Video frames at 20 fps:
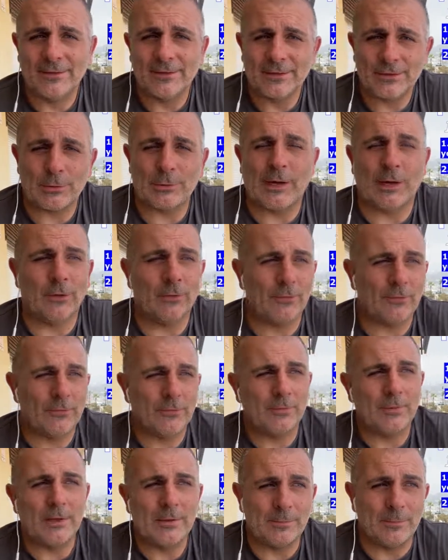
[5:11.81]
12
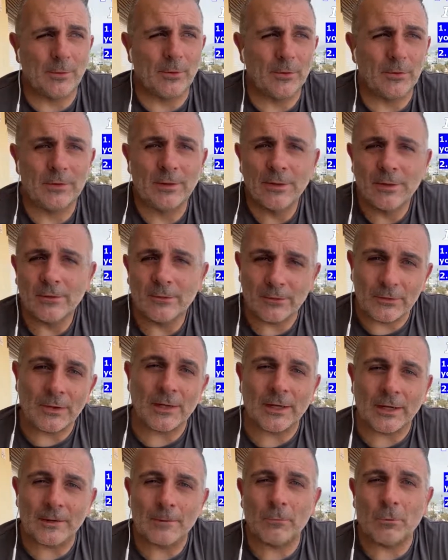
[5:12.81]
people
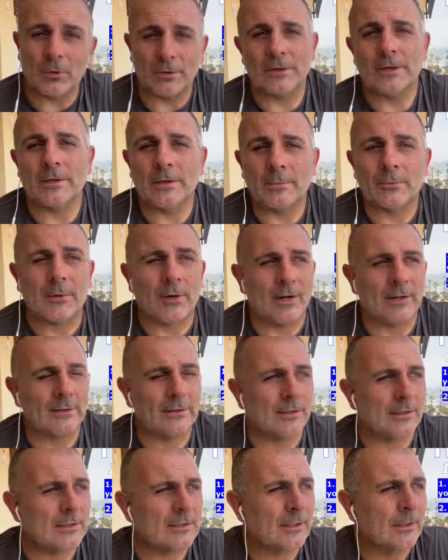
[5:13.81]
there wandering a
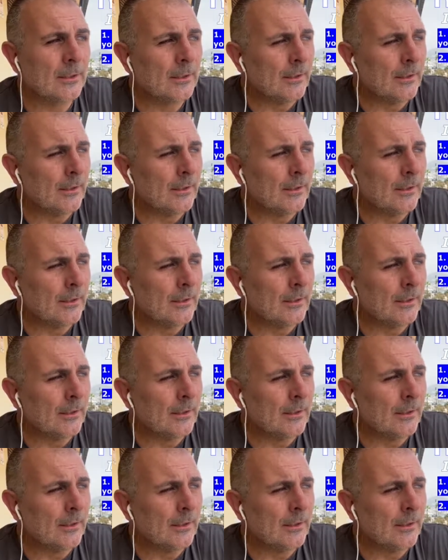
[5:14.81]
practice.